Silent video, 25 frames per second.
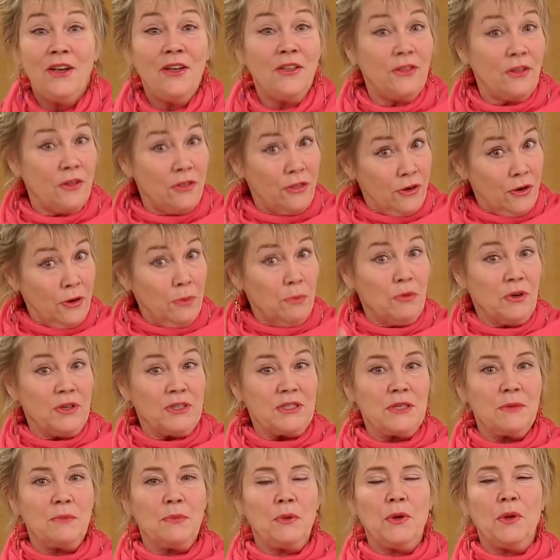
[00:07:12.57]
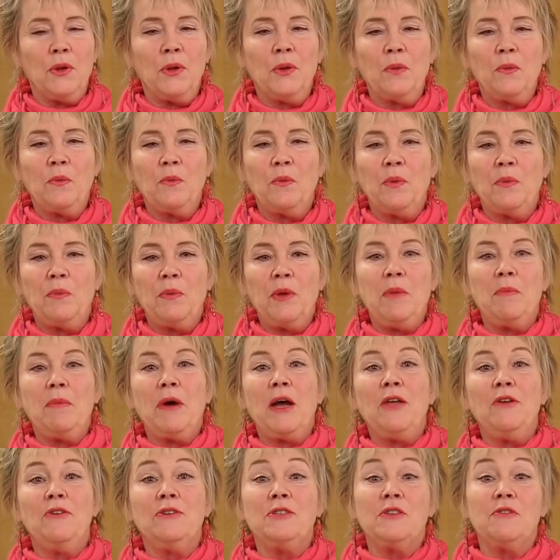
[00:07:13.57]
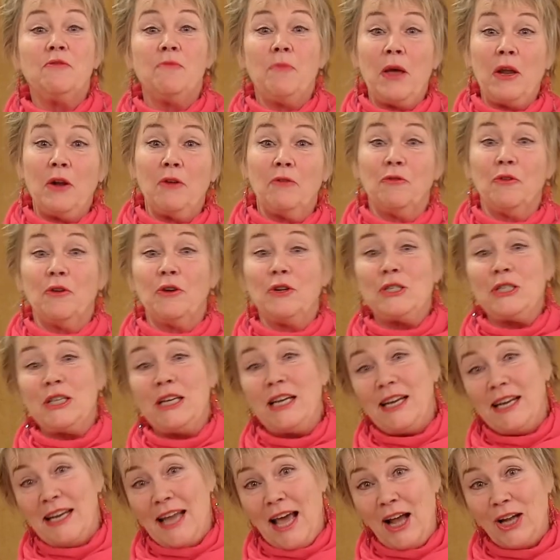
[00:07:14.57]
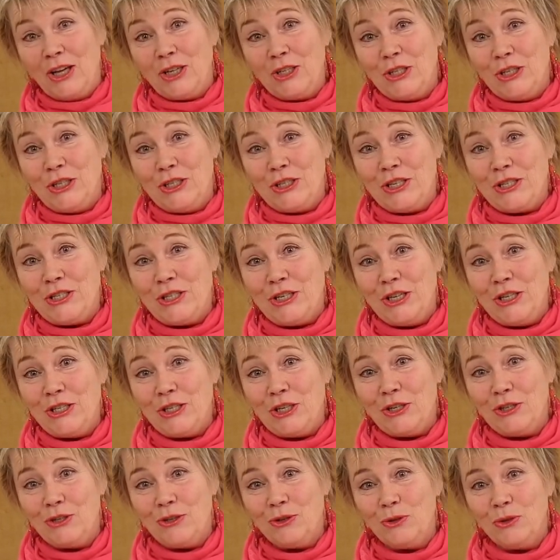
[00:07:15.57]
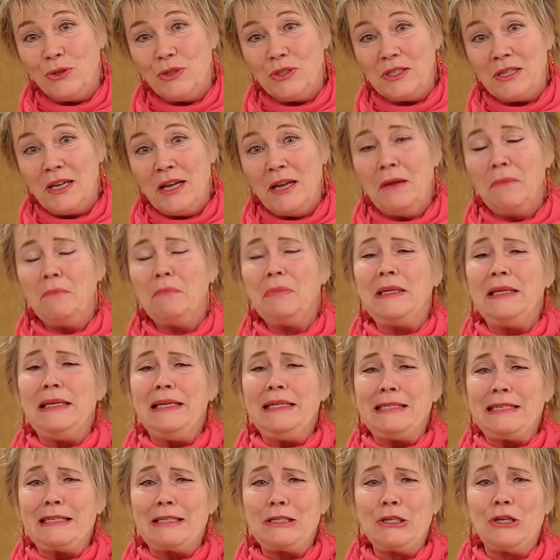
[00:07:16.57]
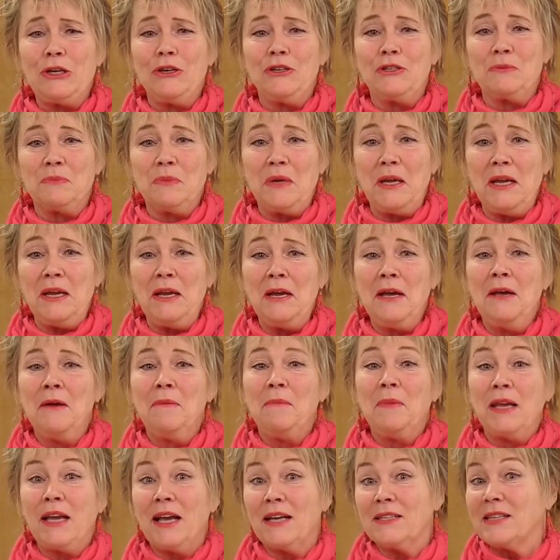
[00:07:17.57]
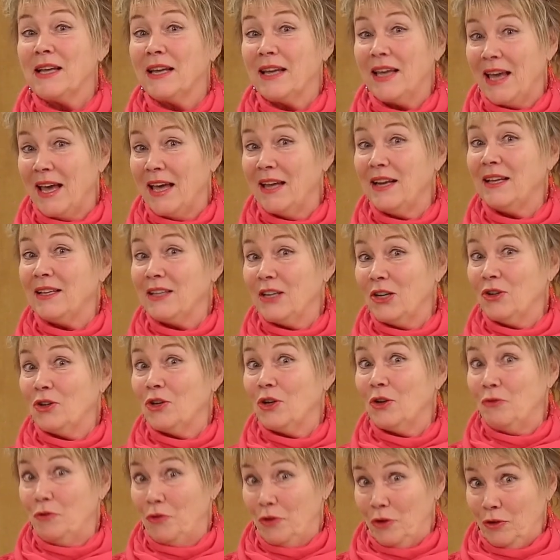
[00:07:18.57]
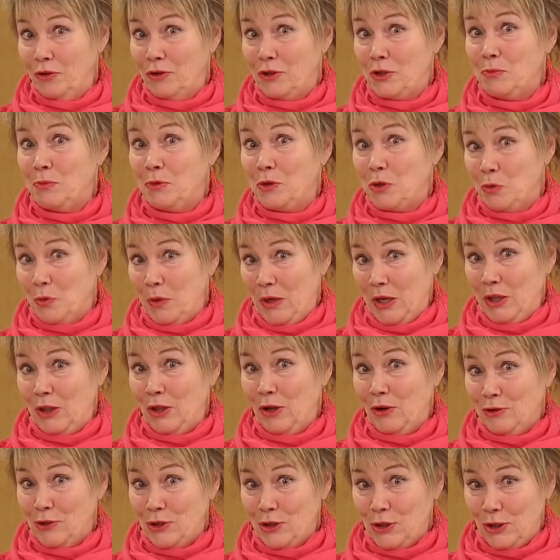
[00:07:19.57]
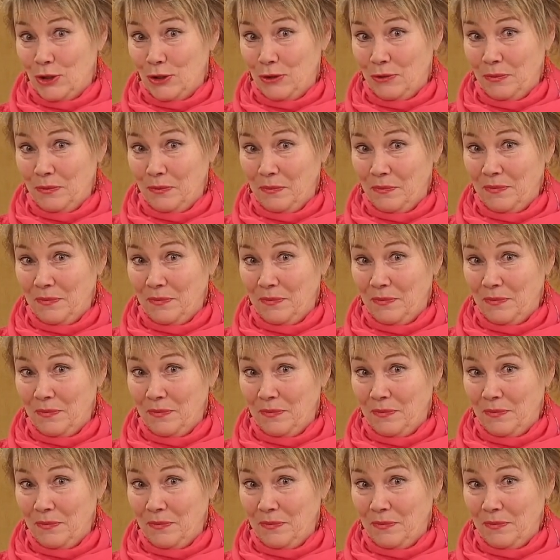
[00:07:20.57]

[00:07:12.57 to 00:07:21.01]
The third principle will be my use of metaphors and analogies as teaching tools. Please excuse me because I get a little confused between those two.